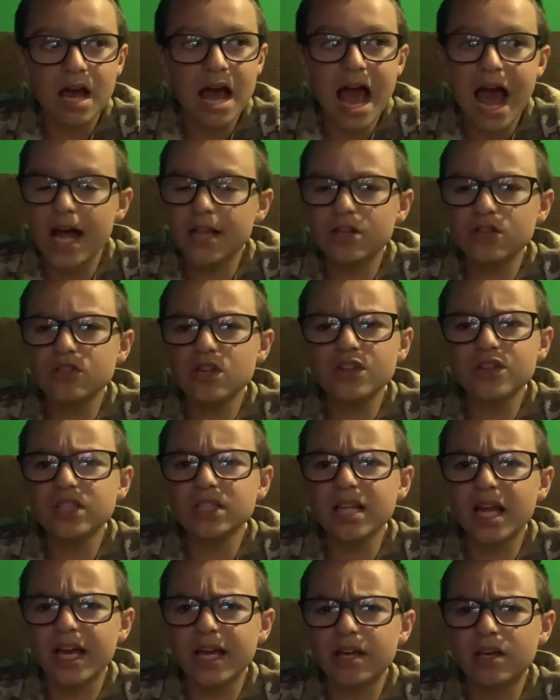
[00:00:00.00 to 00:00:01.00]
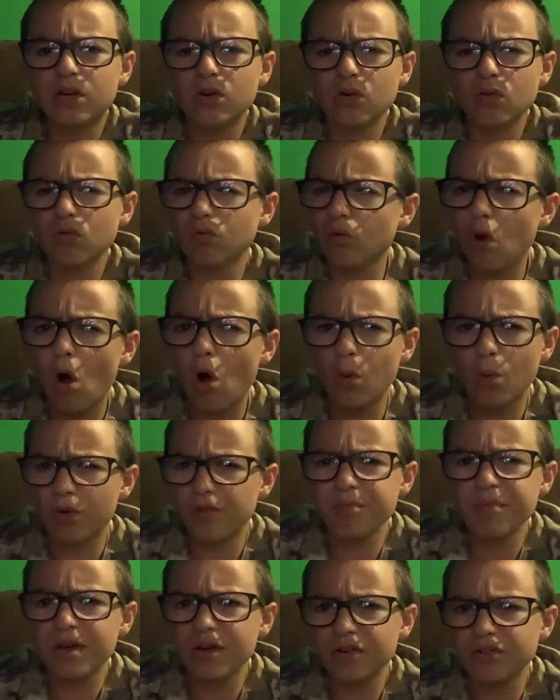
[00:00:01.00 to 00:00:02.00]
And there's nothing, like, wrong with
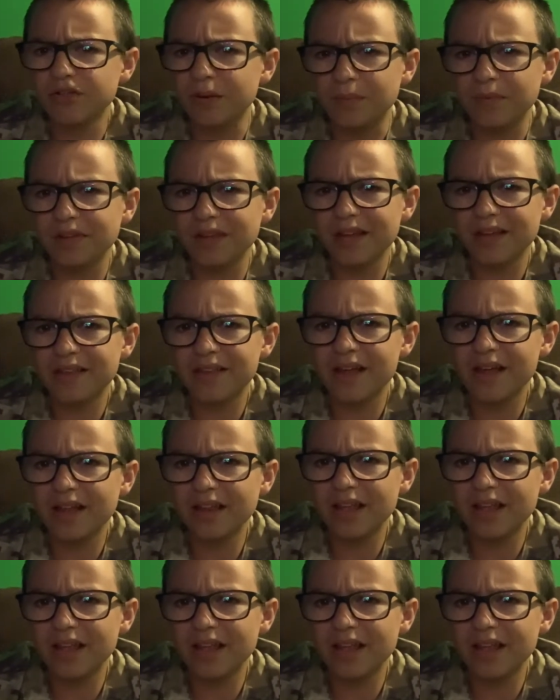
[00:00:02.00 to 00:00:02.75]
me or something like that.